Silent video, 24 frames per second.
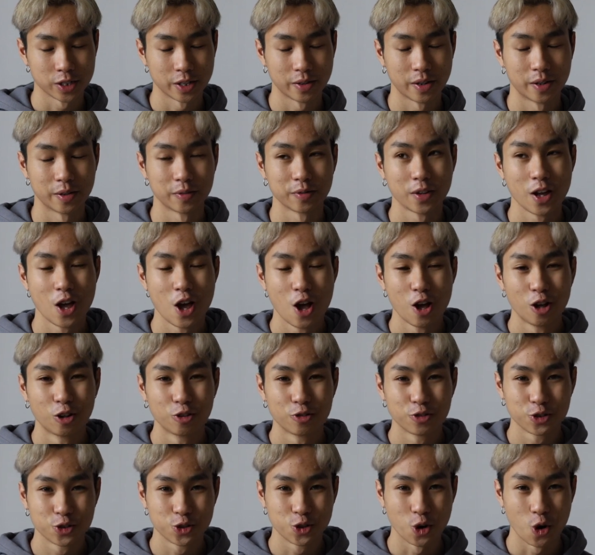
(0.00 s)
because I have
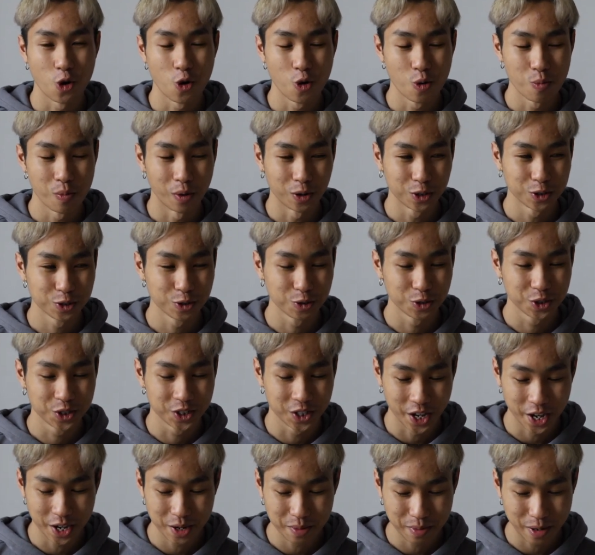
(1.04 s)
so much to
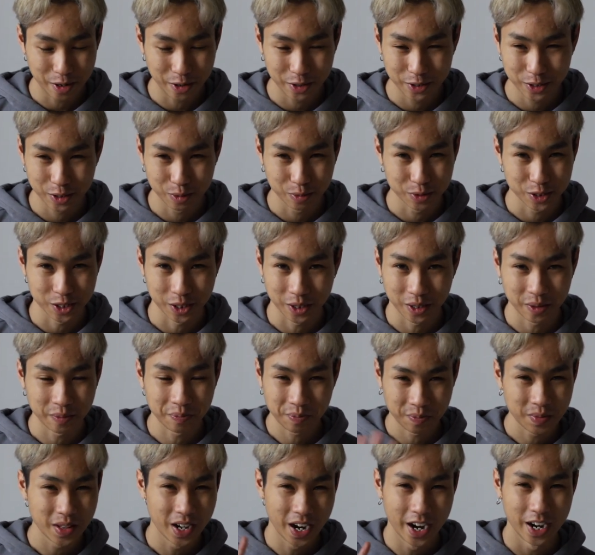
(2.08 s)
say about it. It was like,
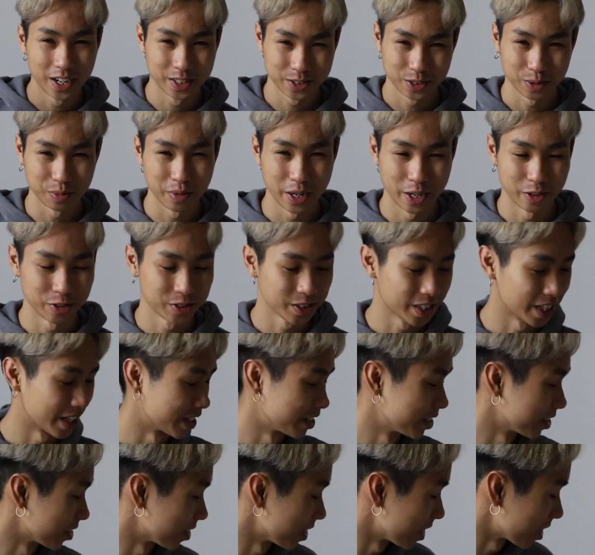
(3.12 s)
I had some hair
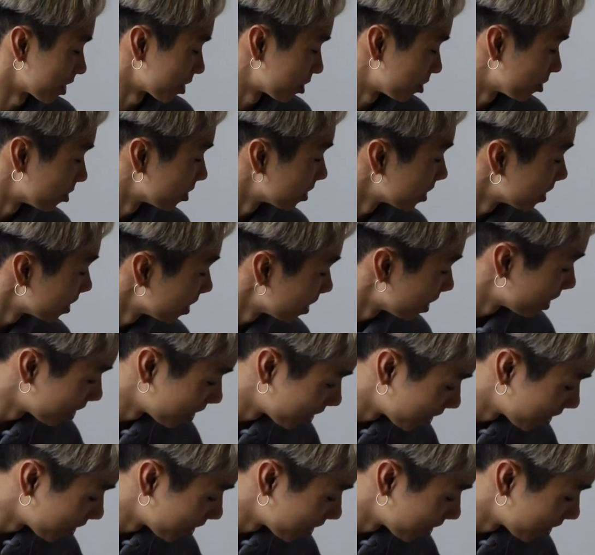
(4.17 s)
scandal actually.